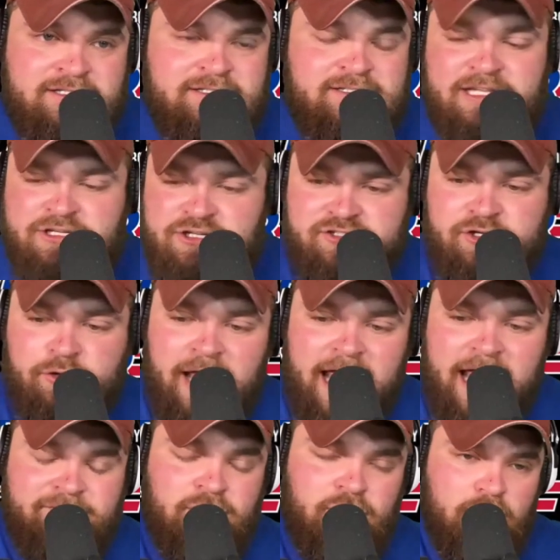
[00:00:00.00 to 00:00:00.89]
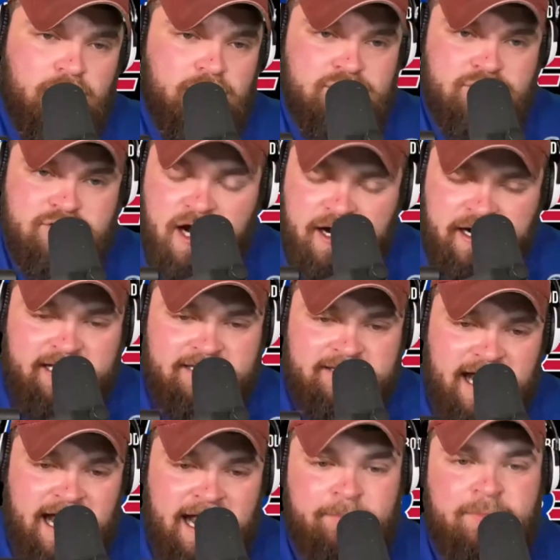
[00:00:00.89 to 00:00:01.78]
They just don't have a ton of
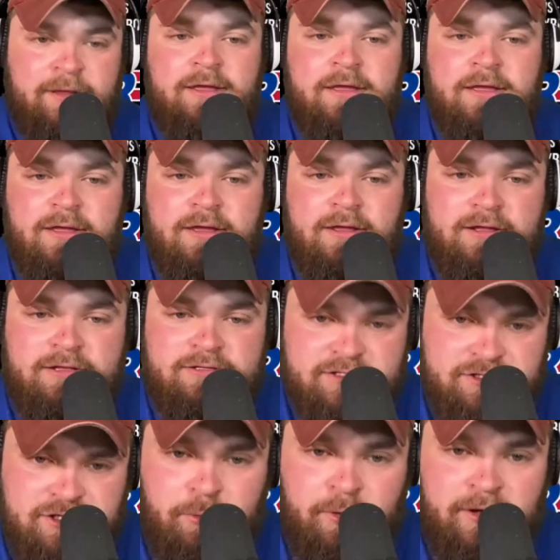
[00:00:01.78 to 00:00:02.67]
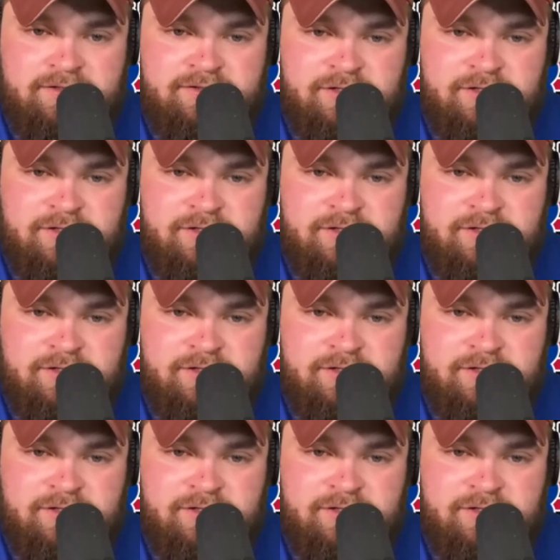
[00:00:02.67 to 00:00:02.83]
time to do it.